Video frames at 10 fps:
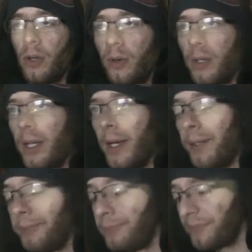or
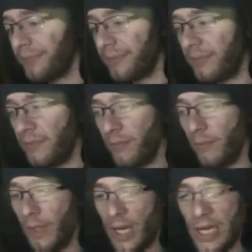uh,
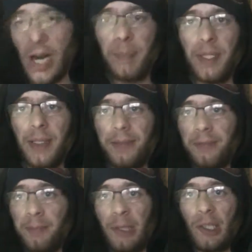hoppy,
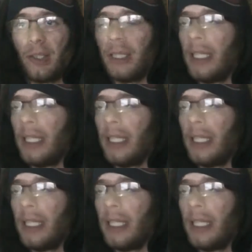bitter.